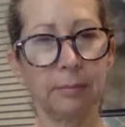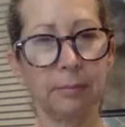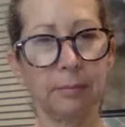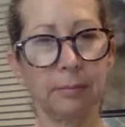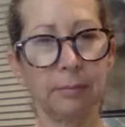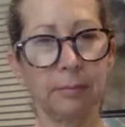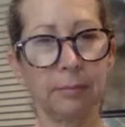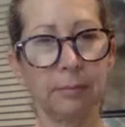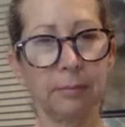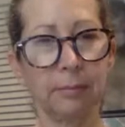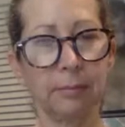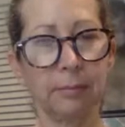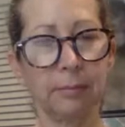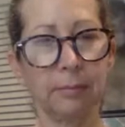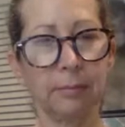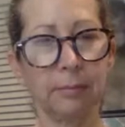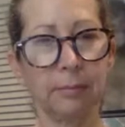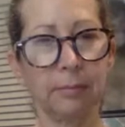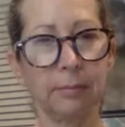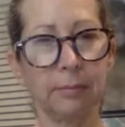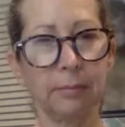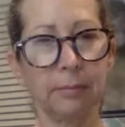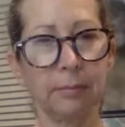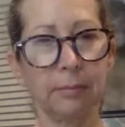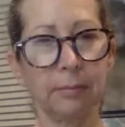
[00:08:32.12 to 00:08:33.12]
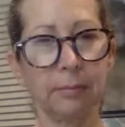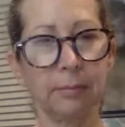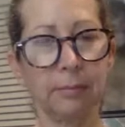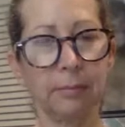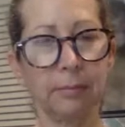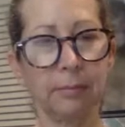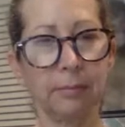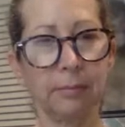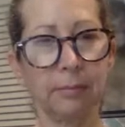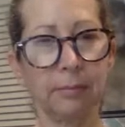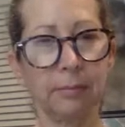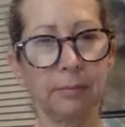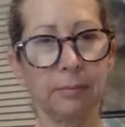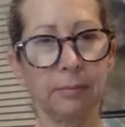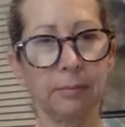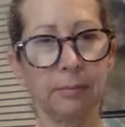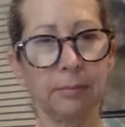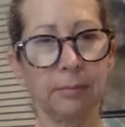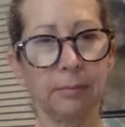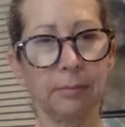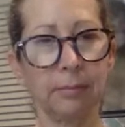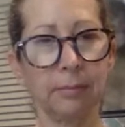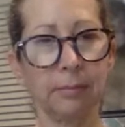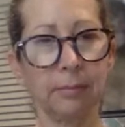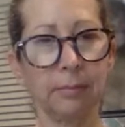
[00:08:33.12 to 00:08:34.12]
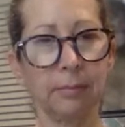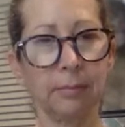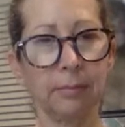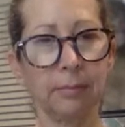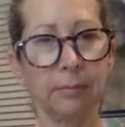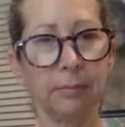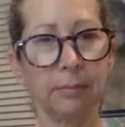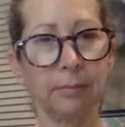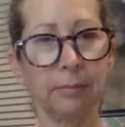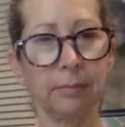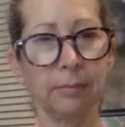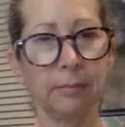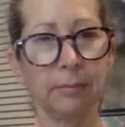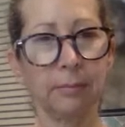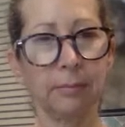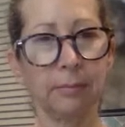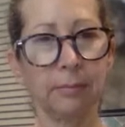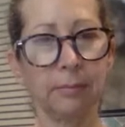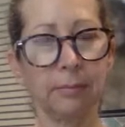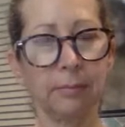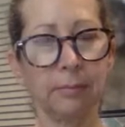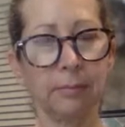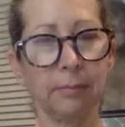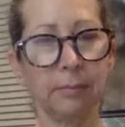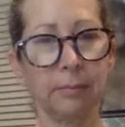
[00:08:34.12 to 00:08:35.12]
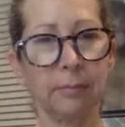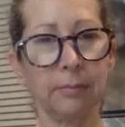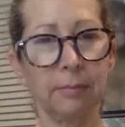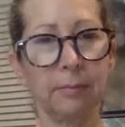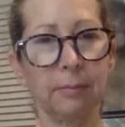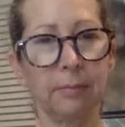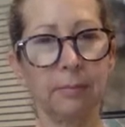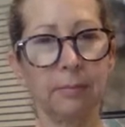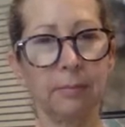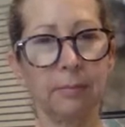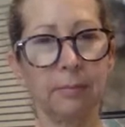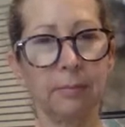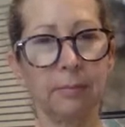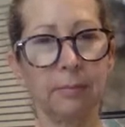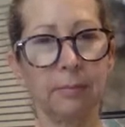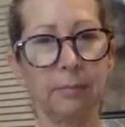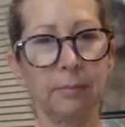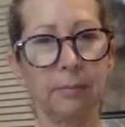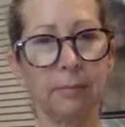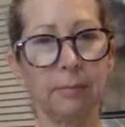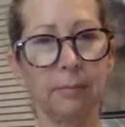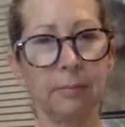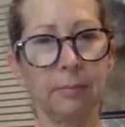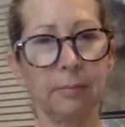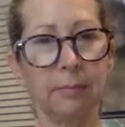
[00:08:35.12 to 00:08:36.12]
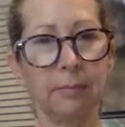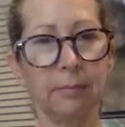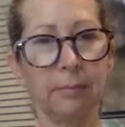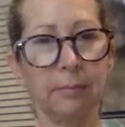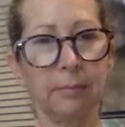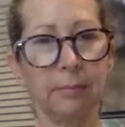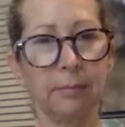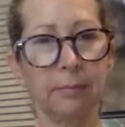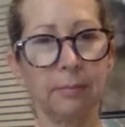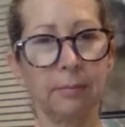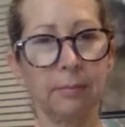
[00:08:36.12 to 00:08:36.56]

(not speaking)